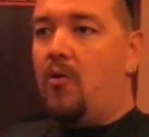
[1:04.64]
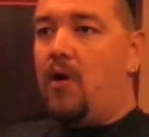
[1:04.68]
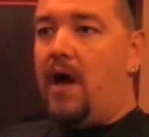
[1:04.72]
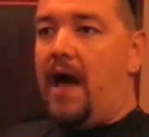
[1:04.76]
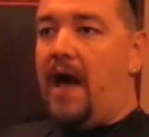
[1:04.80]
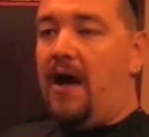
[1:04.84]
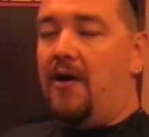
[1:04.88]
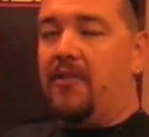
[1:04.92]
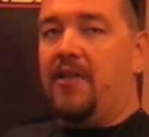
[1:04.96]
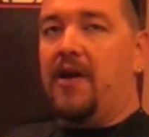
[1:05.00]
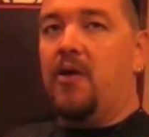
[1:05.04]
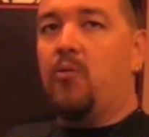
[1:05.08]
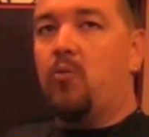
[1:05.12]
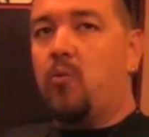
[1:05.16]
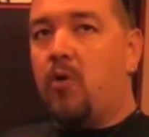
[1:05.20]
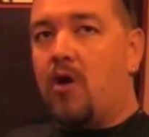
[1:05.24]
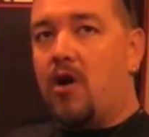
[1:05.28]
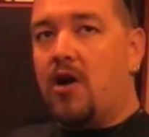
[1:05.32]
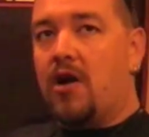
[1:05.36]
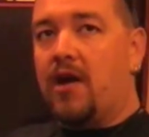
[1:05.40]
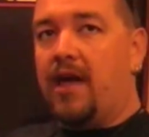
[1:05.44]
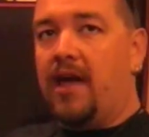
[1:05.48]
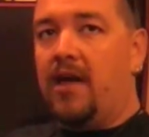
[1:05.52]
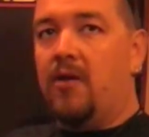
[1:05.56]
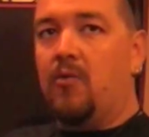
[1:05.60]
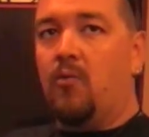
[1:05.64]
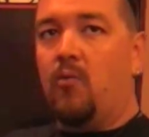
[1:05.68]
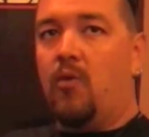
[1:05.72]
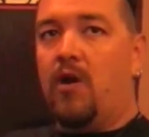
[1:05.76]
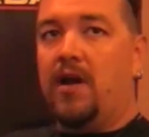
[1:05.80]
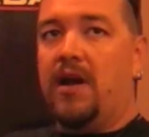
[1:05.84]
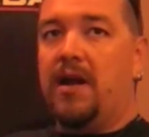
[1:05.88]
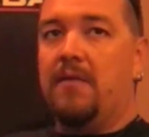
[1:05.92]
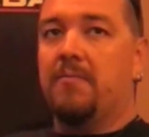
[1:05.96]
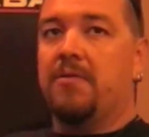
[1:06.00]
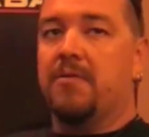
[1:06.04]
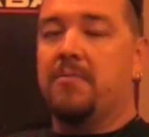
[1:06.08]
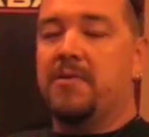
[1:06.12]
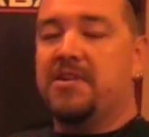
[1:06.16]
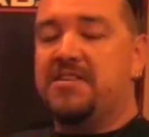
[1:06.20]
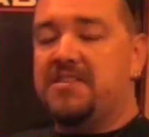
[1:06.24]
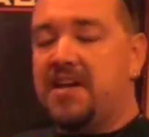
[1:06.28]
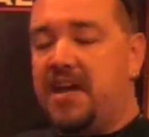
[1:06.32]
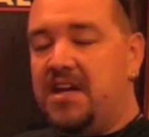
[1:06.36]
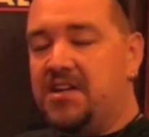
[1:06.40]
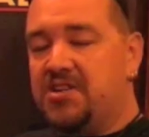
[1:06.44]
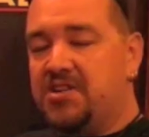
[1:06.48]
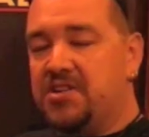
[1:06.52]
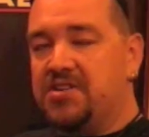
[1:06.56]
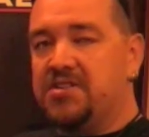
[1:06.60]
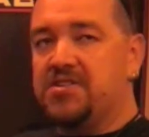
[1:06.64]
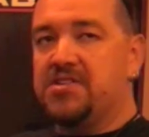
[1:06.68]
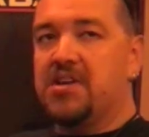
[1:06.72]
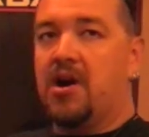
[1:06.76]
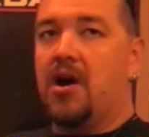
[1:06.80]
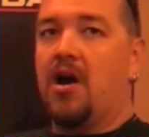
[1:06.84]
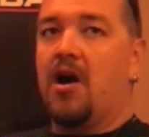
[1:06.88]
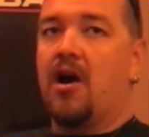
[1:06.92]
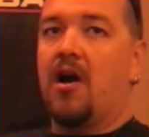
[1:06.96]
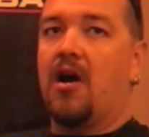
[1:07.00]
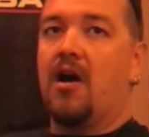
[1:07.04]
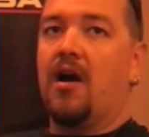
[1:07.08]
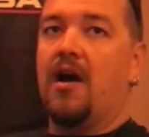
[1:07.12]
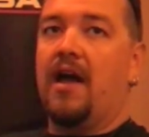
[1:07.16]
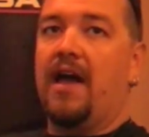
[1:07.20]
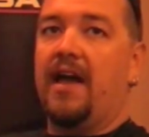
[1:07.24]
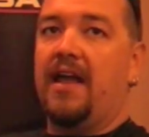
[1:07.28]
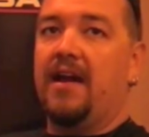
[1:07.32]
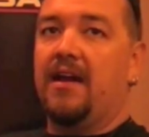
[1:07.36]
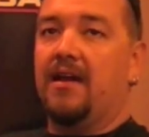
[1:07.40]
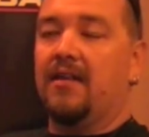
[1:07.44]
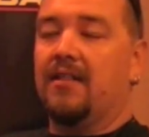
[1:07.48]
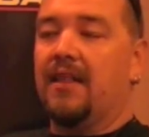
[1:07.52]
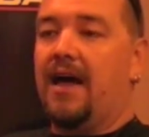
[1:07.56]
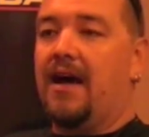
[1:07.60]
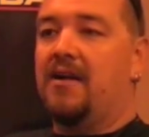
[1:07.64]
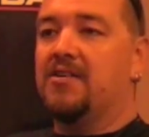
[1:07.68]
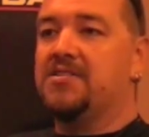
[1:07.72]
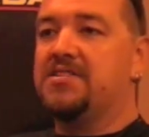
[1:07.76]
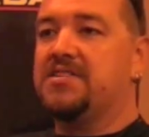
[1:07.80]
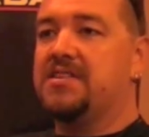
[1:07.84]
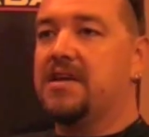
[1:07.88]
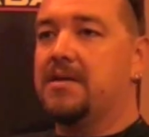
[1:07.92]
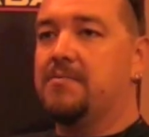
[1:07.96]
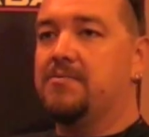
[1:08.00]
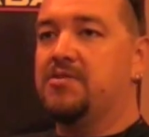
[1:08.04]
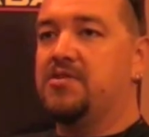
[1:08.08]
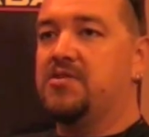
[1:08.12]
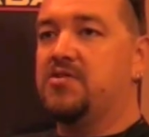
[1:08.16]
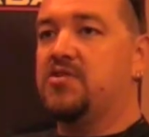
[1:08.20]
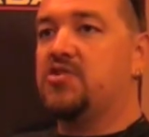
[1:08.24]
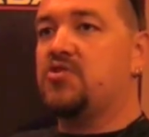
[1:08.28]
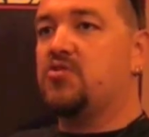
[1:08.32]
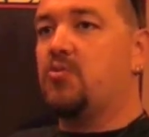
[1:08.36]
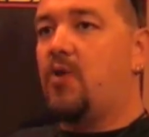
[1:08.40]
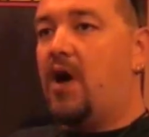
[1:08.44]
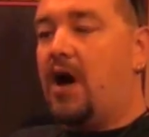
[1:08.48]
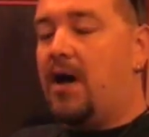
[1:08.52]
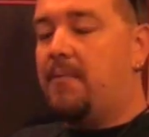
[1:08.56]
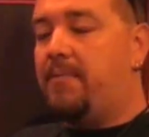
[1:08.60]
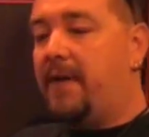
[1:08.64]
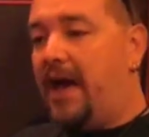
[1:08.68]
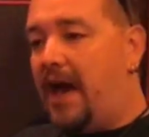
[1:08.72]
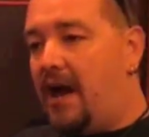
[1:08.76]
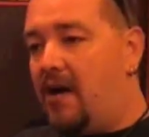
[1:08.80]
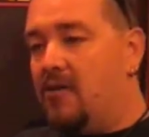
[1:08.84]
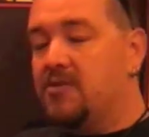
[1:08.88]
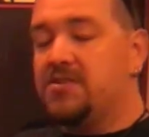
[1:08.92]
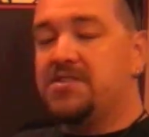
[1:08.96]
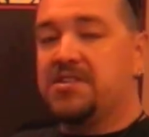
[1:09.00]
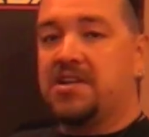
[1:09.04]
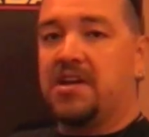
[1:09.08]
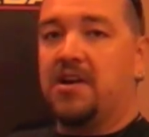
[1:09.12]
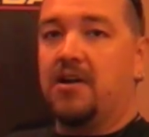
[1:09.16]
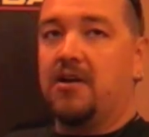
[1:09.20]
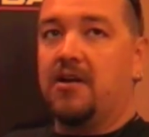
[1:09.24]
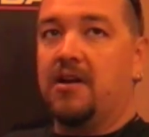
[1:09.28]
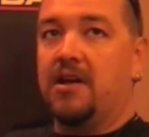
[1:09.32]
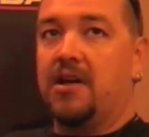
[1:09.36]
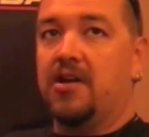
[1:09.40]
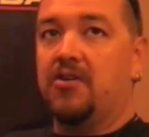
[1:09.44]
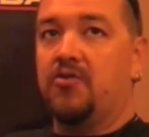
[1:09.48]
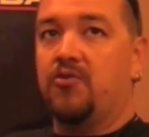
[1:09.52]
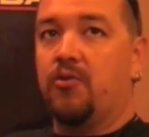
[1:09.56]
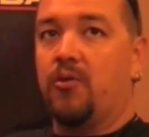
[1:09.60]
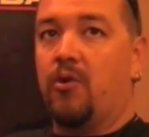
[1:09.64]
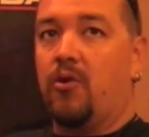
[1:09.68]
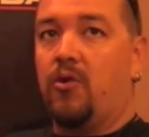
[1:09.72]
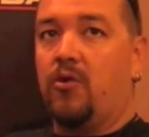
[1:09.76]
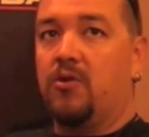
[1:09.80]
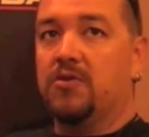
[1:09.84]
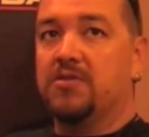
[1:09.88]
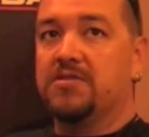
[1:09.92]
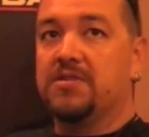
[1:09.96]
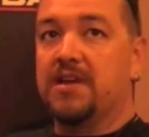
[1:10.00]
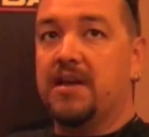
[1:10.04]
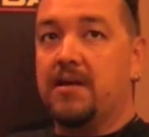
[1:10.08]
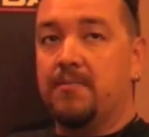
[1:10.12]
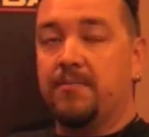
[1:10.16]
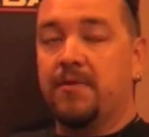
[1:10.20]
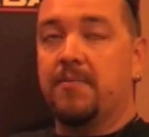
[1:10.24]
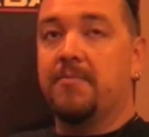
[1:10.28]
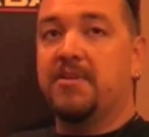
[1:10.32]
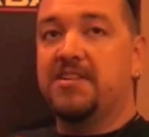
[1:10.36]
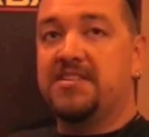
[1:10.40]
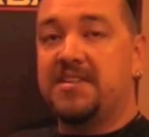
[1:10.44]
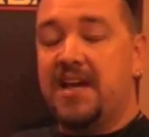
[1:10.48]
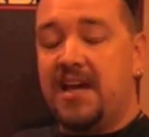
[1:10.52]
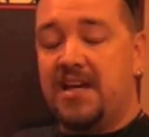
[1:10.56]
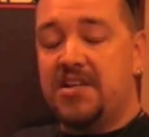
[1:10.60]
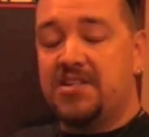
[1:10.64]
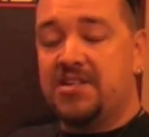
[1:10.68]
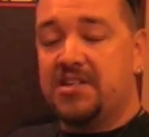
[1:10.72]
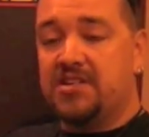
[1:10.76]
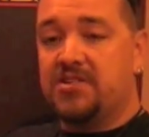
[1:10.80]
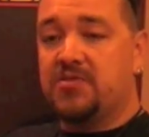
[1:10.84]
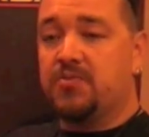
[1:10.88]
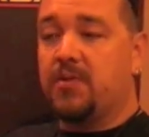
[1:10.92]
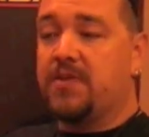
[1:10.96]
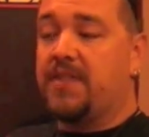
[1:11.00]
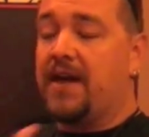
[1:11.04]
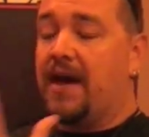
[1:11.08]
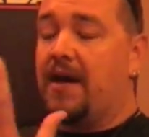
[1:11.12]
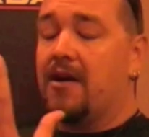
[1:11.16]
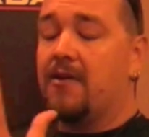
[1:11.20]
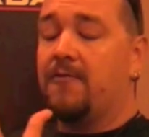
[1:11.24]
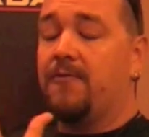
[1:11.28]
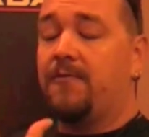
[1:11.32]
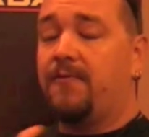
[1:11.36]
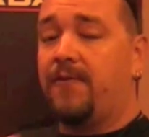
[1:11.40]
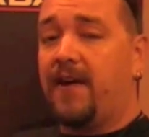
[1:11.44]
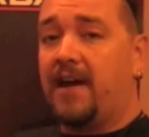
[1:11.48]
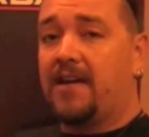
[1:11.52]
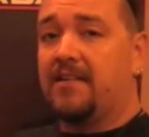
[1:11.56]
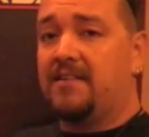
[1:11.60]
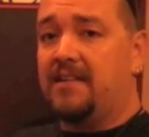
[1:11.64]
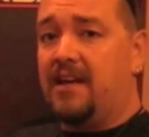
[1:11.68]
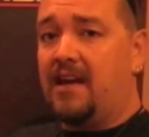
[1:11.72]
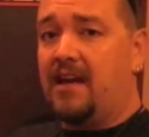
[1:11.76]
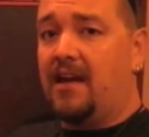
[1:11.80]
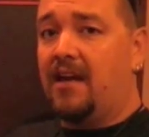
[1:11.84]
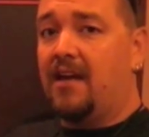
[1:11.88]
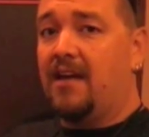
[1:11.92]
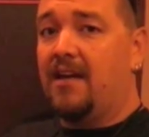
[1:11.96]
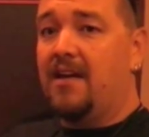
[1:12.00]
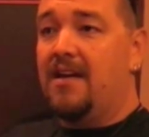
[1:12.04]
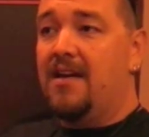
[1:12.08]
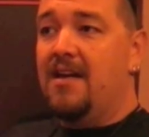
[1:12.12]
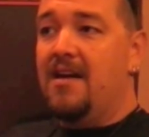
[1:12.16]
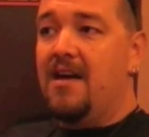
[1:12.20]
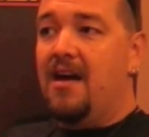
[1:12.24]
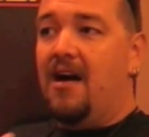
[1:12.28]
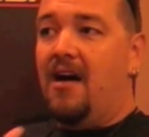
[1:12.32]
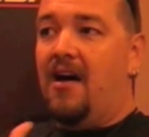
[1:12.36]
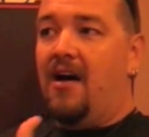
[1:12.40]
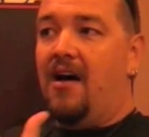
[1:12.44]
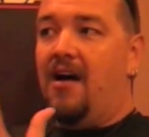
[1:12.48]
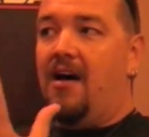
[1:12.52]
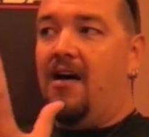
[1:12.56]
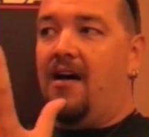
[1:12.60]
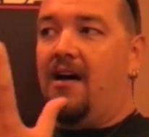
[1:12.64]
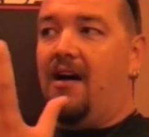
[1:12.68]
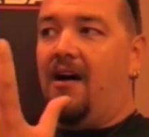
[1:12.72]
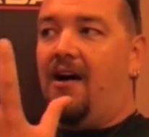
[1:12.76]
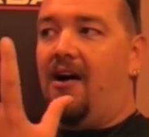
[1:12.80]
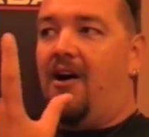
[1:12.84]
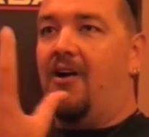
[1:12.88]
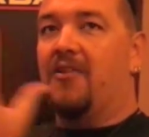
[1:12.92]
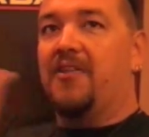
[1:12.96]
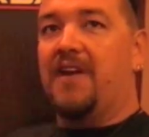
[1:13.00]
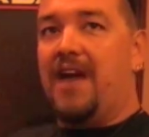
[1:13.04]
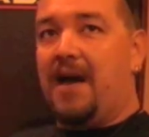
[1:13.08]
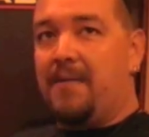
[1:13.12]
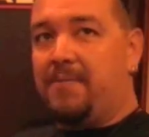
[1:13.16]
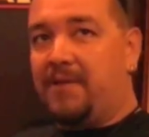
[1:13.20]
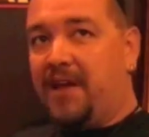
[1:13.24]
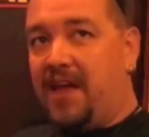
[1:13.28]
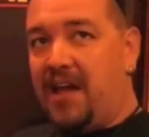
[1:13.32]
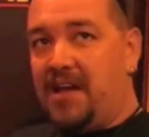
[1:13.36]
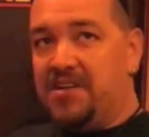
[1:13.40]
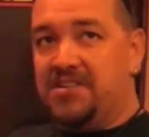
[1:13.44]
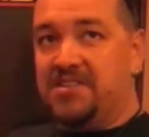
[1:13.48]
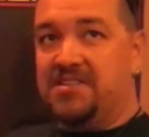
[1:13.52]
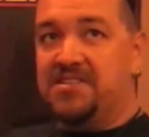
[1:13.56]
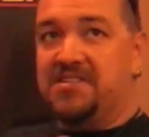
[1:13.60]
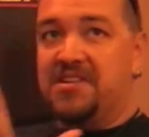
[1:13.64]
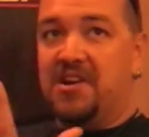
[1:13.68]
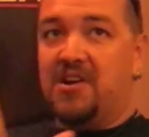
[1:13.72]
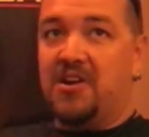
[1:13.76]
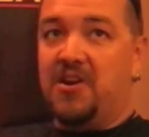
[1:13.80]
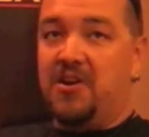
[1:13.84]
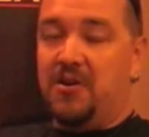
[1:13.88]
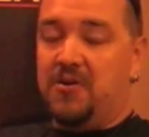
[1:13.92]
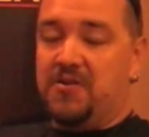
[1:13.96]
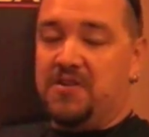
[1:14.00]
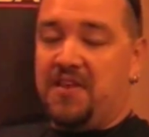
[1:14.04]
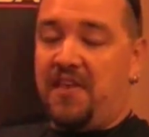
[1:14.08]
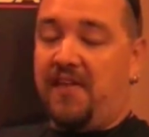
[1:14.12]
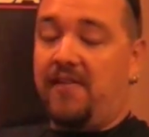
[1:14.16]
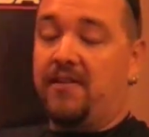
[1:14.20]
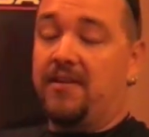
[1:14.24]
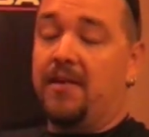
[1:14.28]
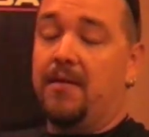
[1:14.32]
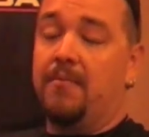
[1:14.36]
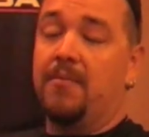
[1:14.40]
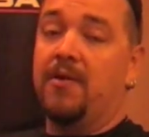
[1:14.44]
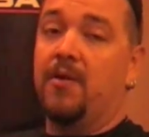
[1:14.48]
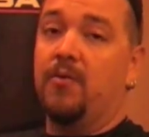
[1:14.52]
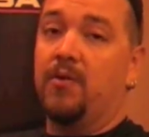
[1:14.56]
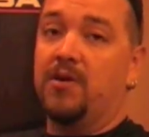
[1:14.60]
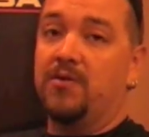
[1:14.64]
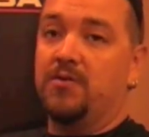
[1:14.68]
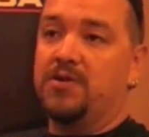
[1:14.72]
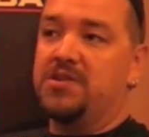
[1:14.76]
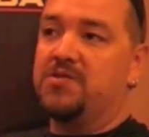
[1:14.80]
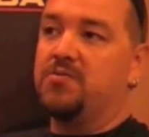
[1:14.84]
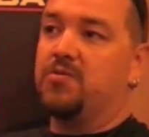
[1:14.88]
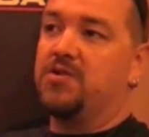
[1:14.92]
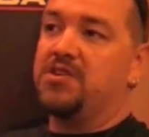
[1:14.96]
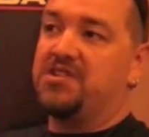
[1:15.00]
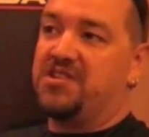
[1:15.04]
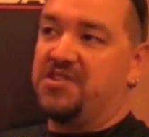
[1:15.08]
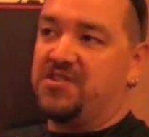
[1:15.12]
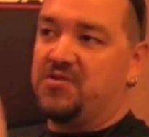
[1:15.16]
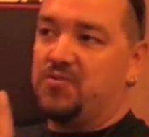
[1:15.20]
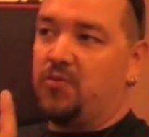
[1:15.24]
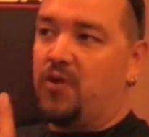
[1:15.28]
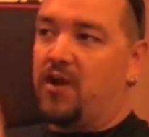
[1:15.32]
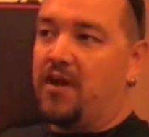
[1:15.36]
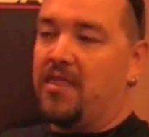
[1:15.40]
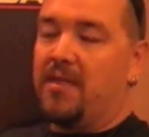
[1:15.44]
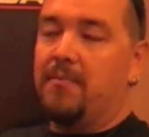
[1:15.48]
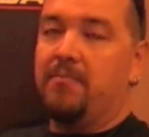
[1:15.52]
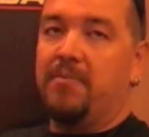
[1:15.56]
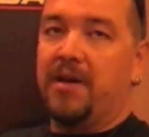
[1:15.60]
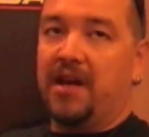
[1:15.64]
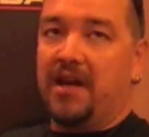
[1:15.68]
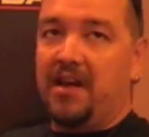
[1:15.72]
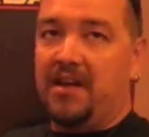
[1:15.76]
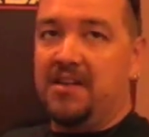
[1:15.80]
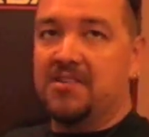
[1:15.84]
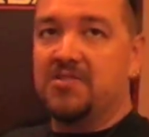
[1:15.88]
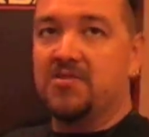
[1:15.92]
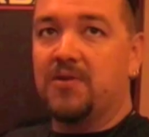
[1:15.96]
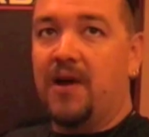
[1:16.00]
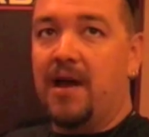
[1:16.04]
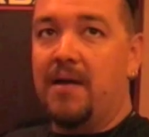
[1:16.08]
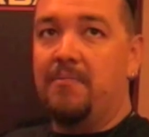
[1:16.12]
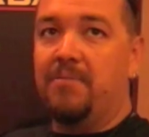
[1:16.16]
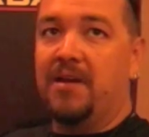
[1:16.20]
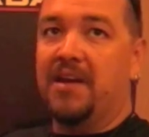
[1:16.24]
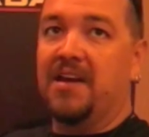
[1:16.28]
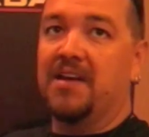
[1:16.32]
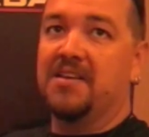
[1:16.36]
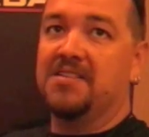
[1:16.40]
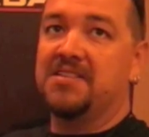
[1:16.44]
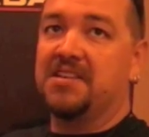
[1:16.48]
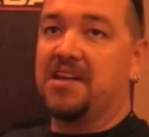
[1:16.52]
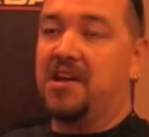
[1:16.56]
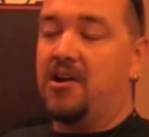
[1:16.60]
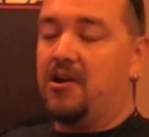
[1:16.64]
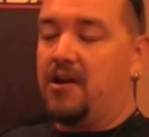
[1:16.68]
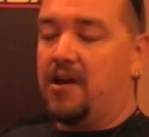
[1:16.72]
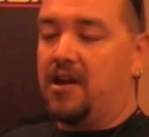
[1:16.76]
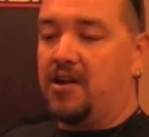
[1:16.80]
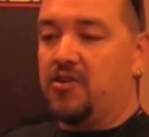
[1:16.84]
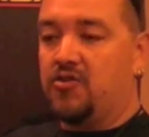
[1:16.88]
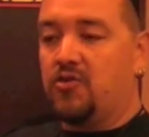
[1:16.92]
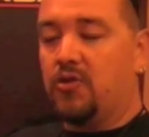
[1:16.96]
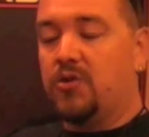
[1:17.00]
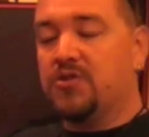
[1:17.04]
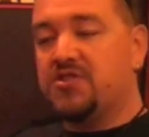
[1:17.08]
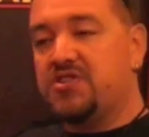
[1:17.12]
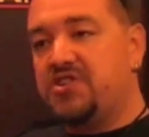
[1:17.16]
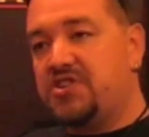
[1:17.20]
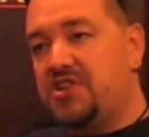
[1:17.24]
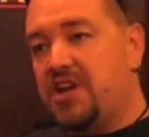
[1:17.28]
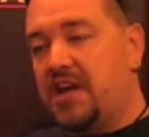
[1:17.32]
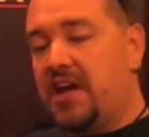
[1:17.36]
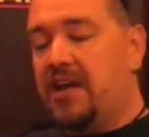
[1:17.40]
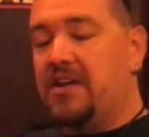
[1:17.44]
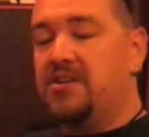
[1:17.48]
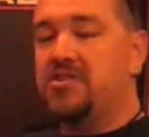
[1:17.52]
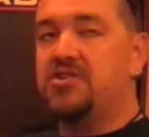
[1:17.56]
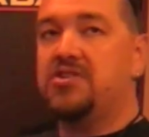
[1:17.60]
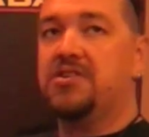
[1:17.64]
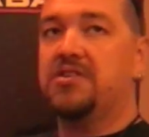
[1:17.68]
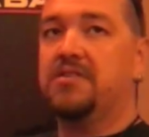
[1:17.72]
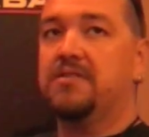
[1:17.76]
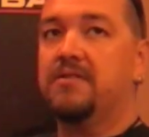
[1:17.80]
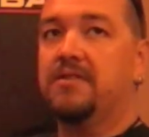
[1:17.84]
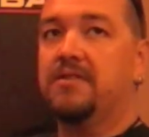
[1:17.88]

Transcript: how they work and what implementations are, and allows them to swap out security controls implementations without affecting all the applications that are using them, which is one of the biggies, right? Because security controls change.